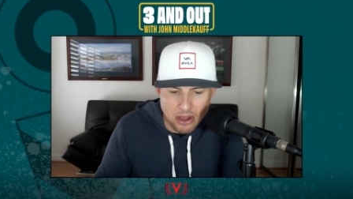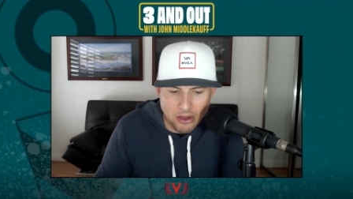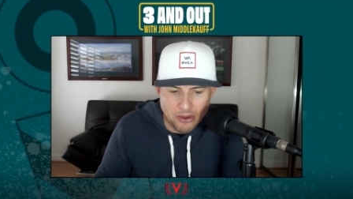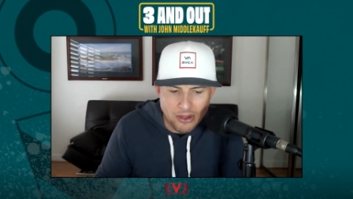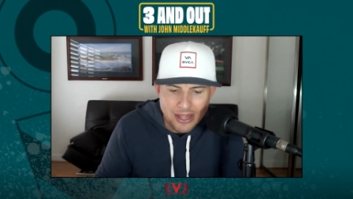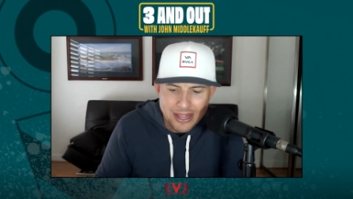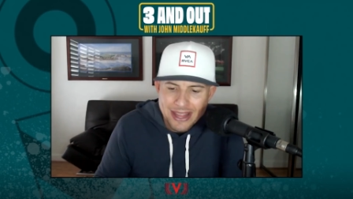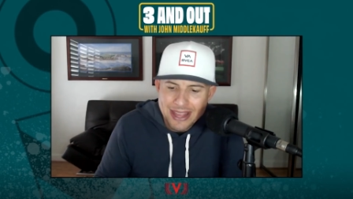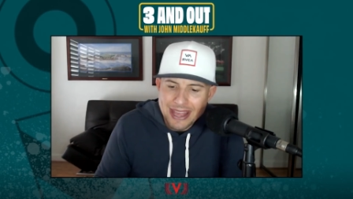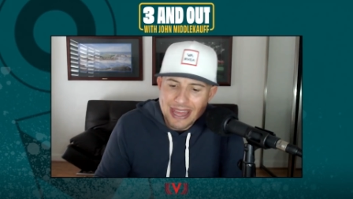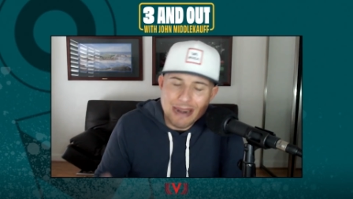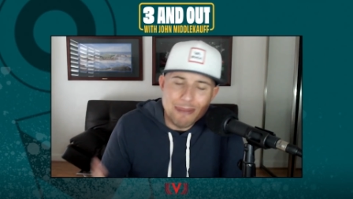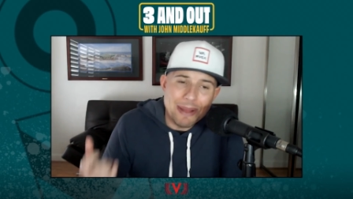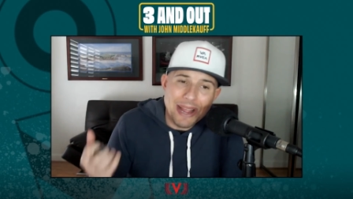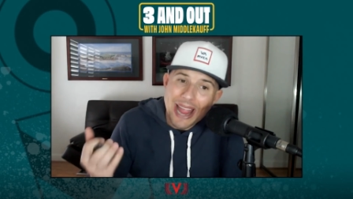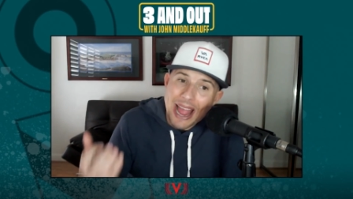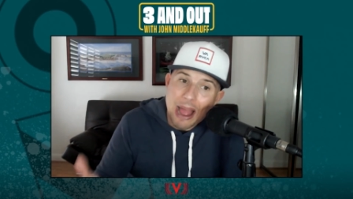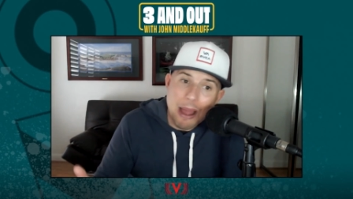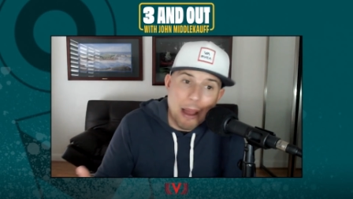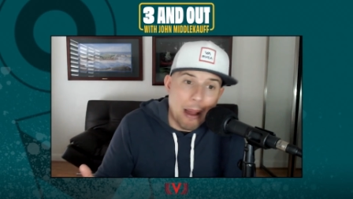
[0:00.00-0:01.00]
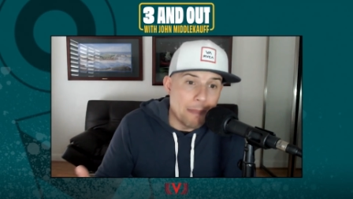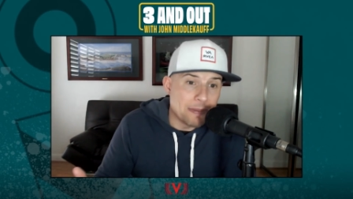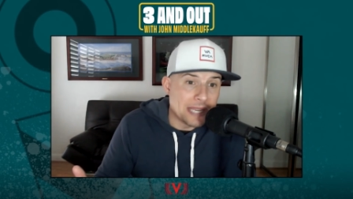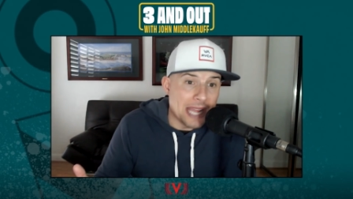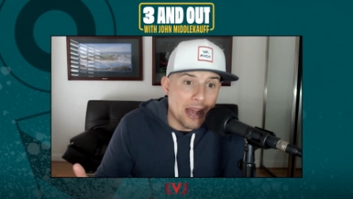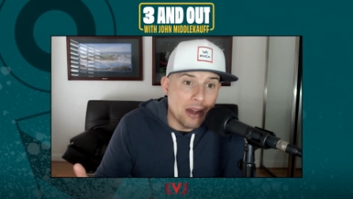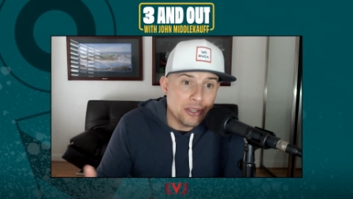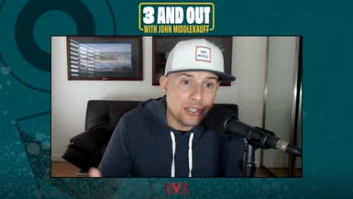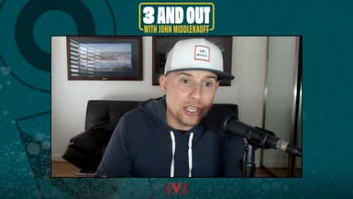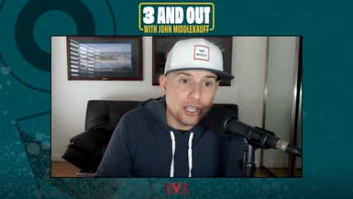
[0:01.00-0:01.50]
And I'm like, I'm
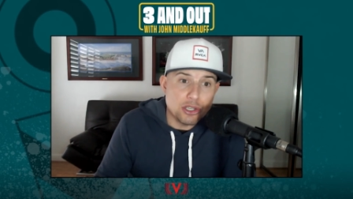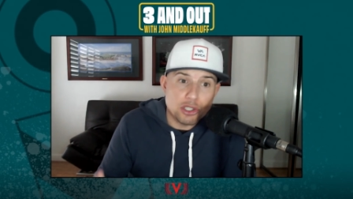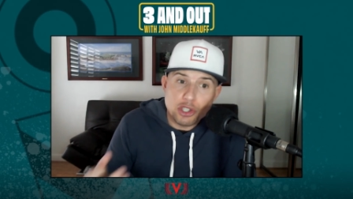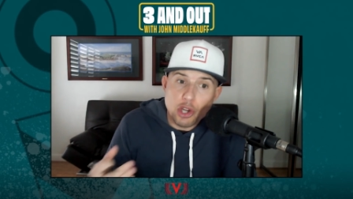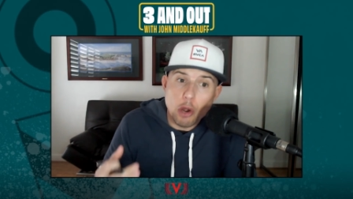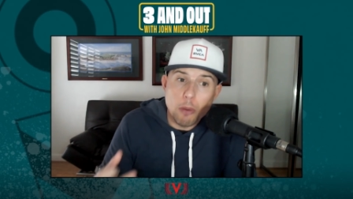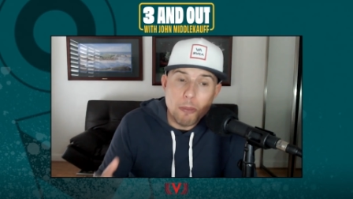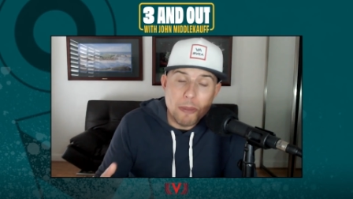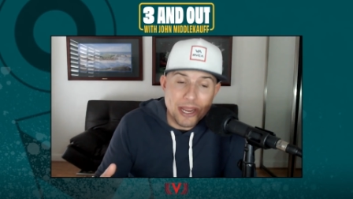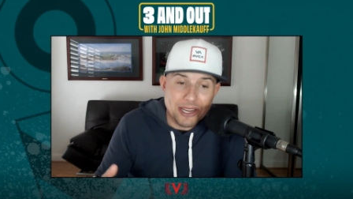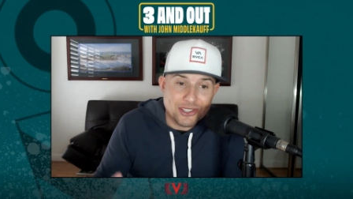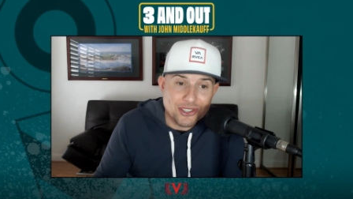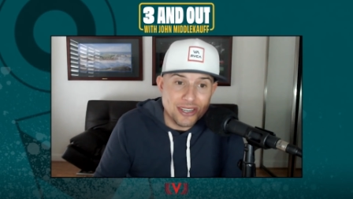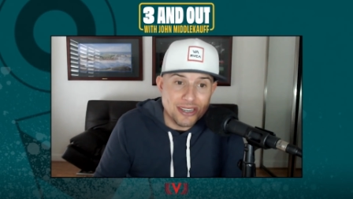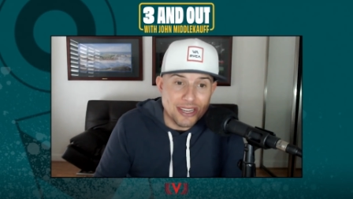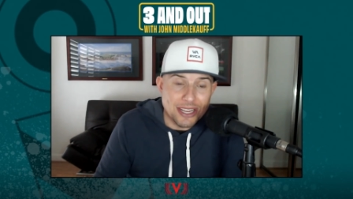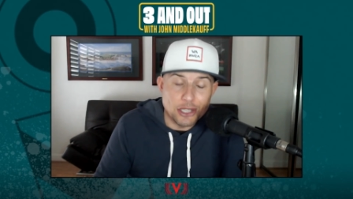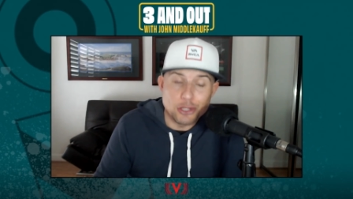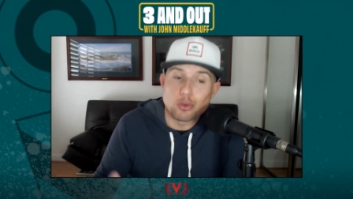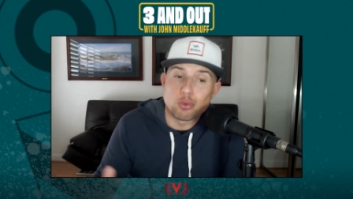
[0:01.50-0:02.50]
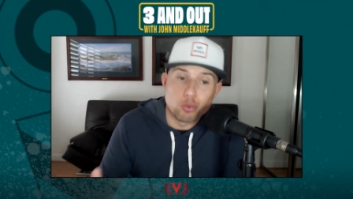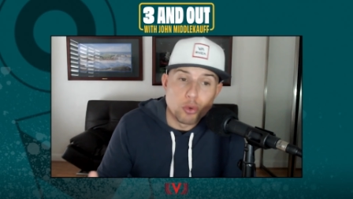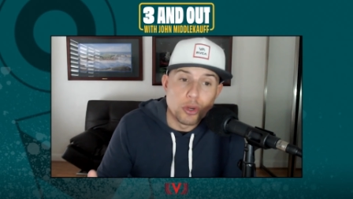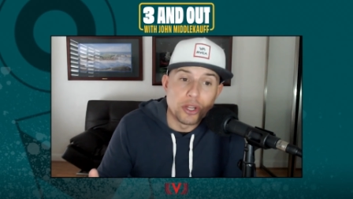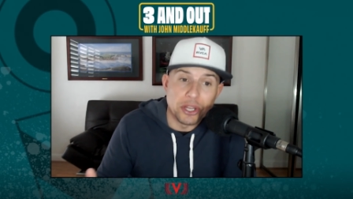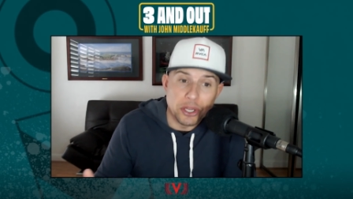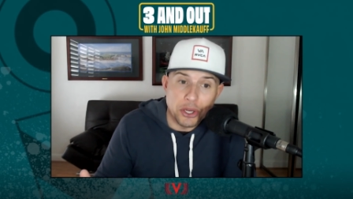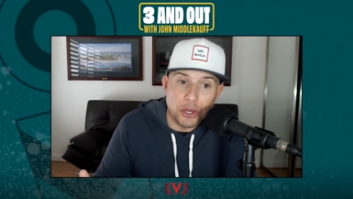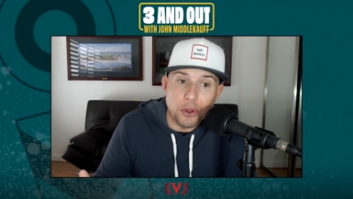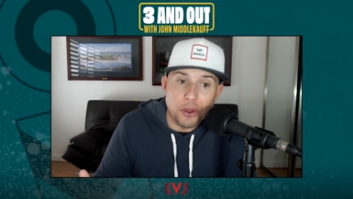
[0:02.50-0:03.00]
telling you, Joe Mixon is
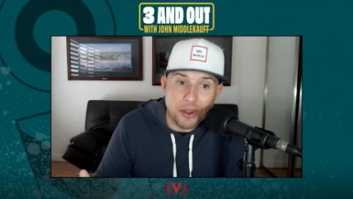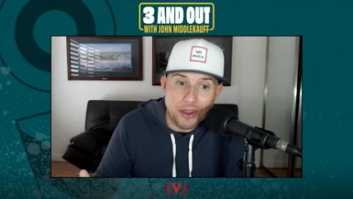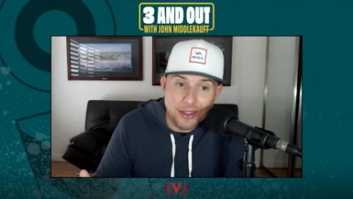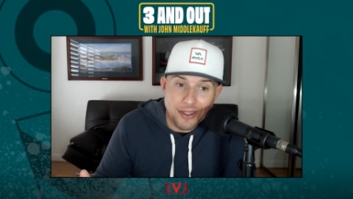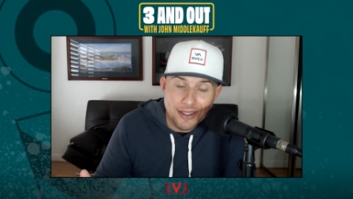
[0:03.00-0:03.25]
really good.